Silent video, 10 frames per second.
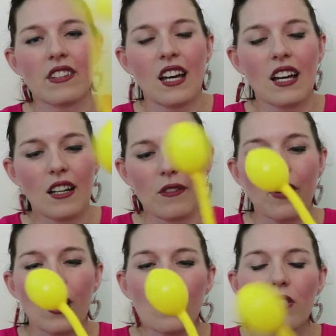in half.
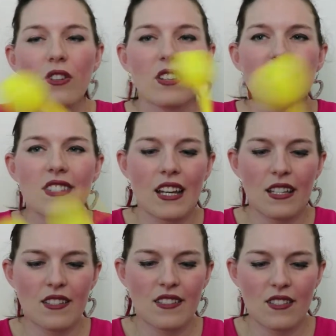So this
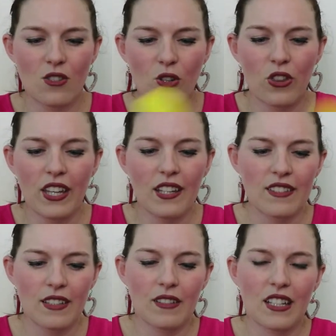does two things.
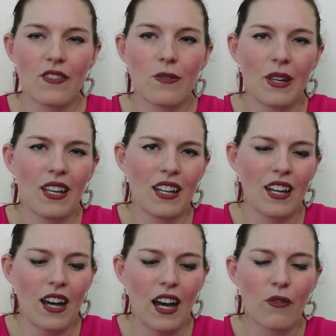It gives me a
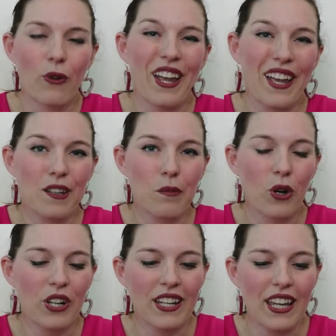halfway anchor
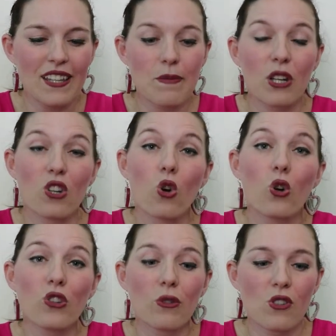point, I guess, but it
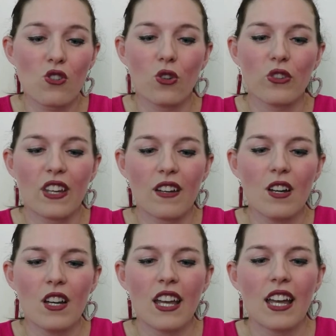also ensures that
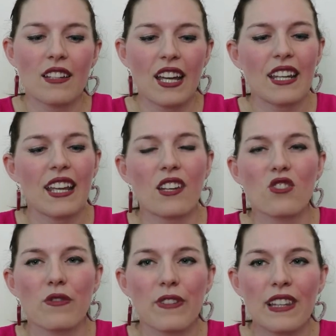any
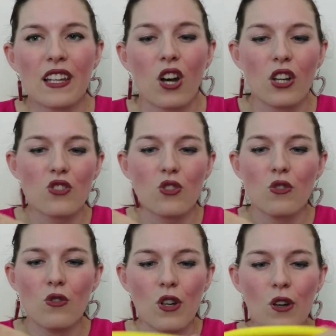extra fiddling I
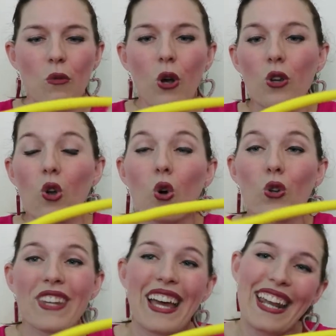do won't
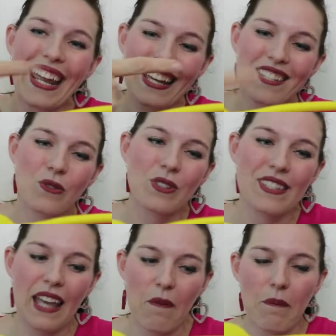cause that air to
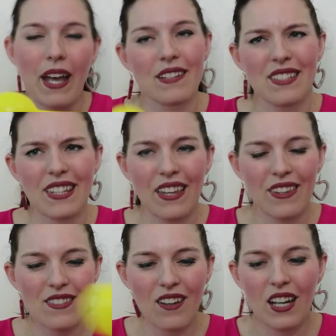escape back to the other
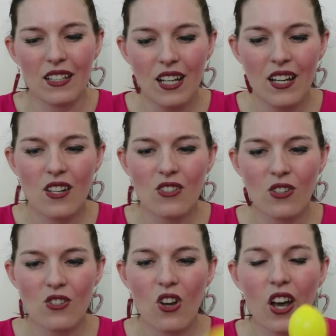side.
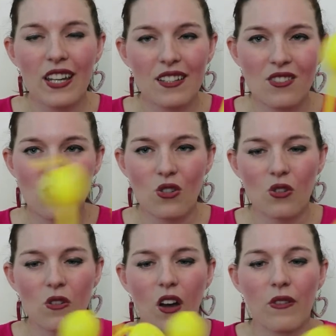So tying it in
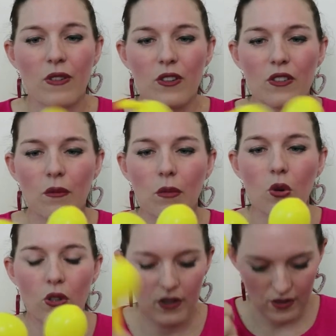two, I feel, is
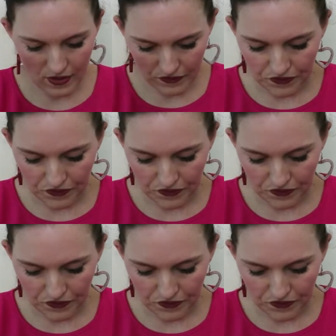important.